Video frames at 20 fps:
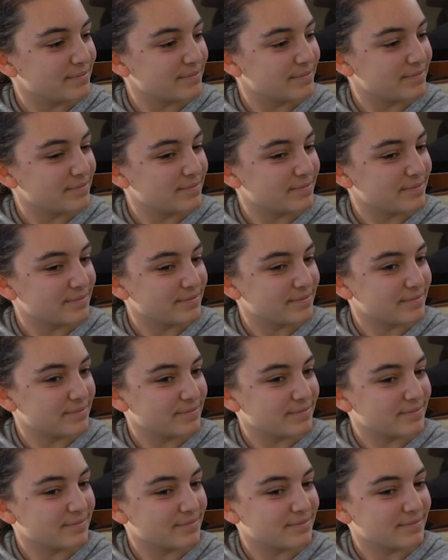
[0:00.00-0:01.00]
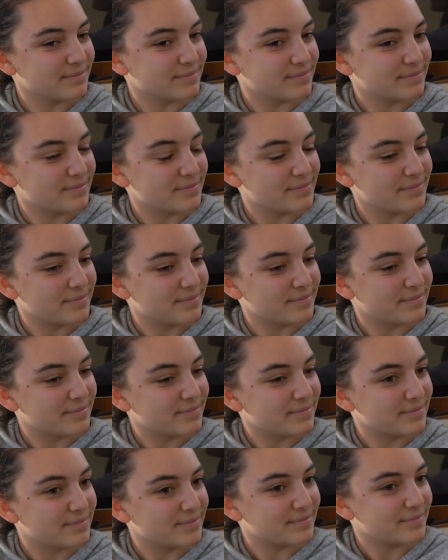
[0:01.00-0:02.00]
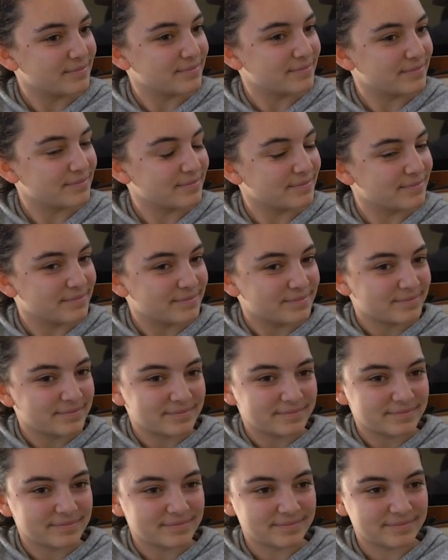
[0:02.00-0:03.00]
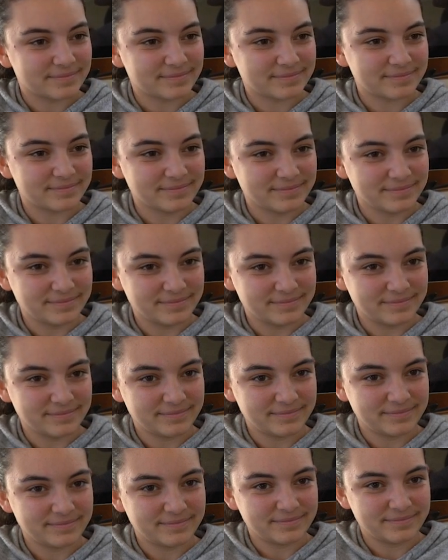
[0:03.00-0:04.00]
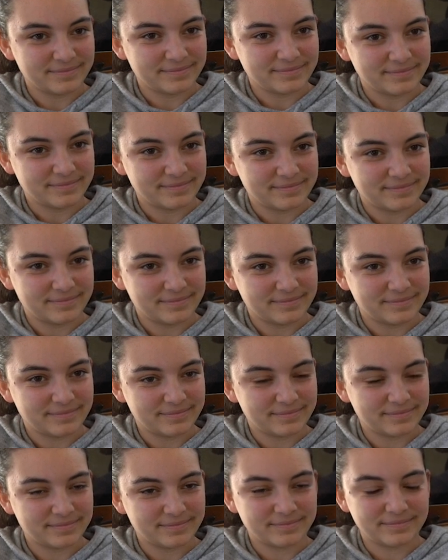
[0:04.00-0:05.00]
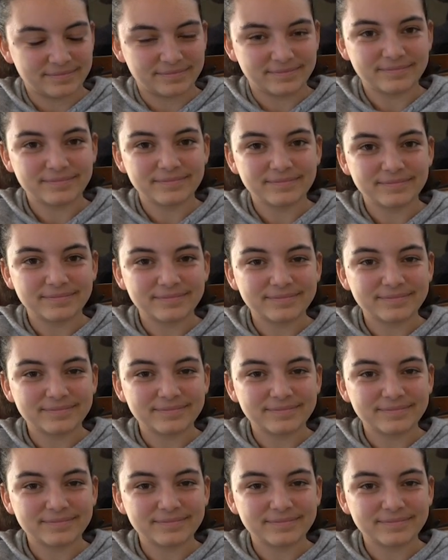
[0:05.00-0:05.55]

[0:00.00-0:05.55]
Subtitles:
(not speaking)